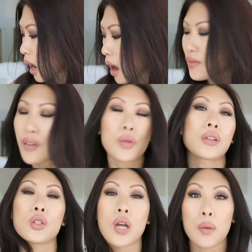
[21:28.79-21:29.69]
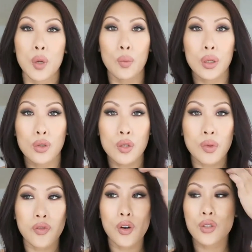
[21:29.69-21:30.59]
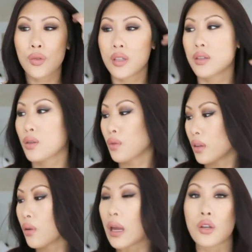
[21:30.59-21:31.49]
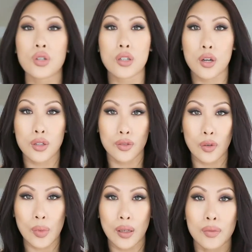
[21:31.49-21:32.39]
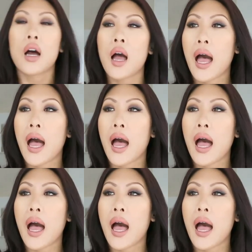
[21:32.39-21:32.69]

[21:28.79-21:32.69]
I've never really tried Pur Minerals before, so this is a really great introduction for me.